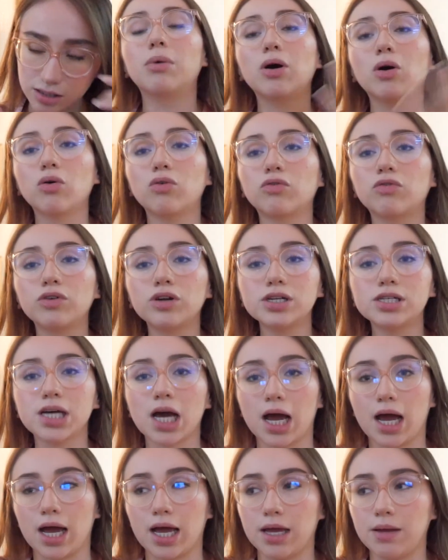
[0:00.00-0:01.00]
But over
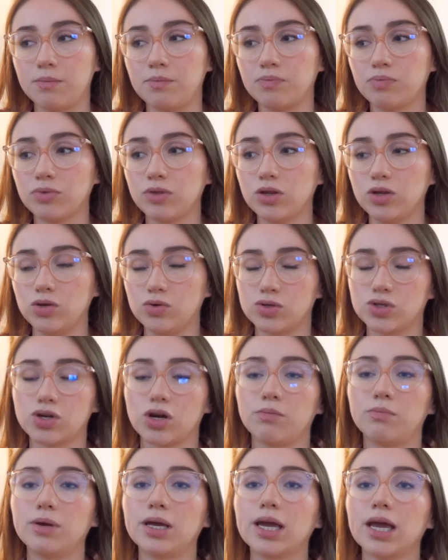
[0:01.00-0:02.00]
time you
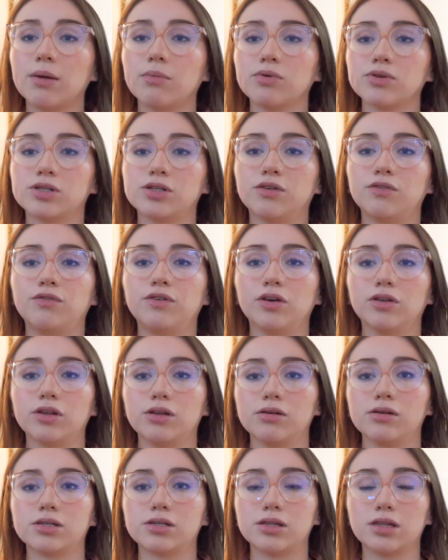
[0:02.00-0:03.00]
start being able to feel
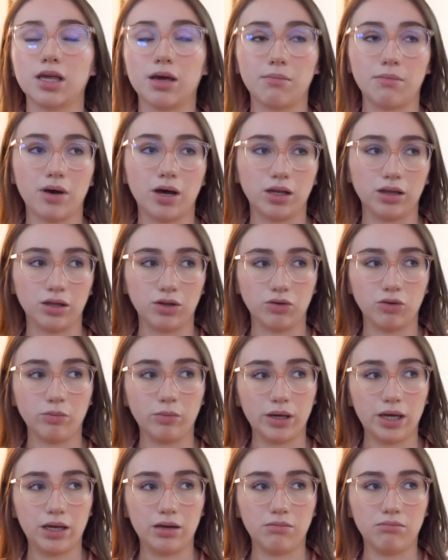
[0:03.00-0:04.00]
them a little
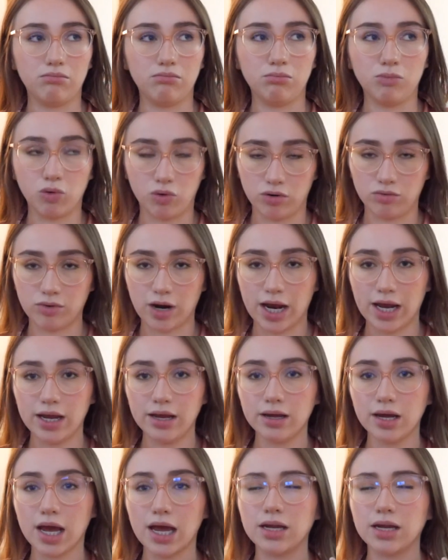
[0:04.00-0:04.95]
bit more, right?